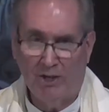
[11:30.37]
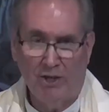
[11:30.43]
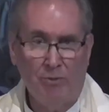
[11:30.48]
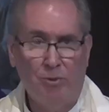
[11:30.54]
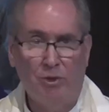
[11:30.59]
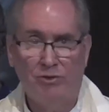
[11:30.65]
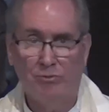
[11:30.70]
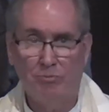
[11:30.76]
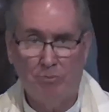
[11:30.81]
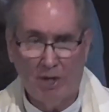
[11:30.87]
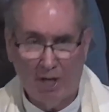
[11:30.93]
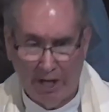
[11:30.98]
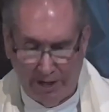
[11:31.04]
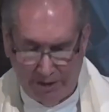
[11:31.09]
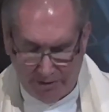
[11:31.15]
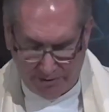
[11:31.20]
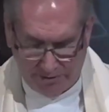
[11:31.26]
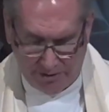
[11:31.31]
It was
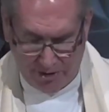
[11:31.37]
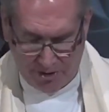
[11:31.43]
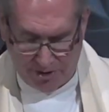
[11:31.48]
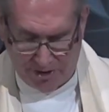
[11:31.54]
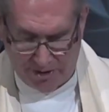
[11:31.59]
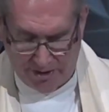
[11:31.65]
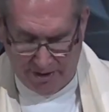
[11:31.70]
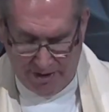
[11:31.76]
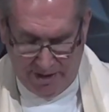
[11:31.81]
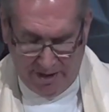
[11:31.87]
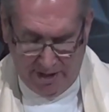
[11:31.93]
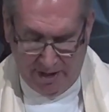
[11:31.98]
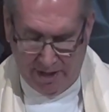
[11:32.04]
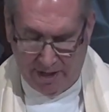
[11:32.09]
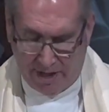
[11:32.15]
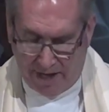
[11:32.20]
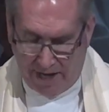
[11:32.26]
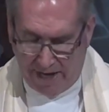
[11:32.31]
my decision.
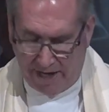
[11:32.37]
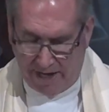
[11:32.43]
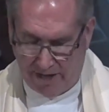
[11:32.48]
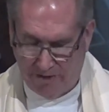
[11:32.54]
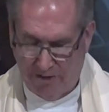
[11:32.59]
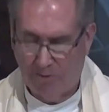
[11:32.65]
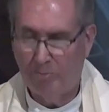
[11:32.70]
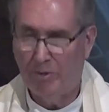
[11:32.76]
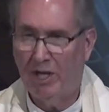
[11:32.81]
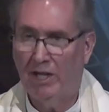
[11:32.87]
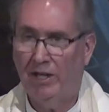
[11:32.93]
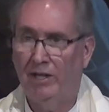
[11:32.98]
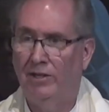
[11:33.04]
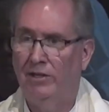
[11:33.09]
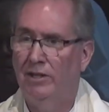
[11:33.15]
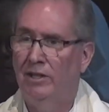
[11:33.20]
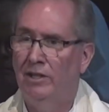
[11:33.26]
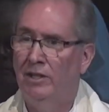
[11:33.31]
I had to make
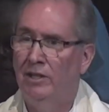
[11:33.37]
it.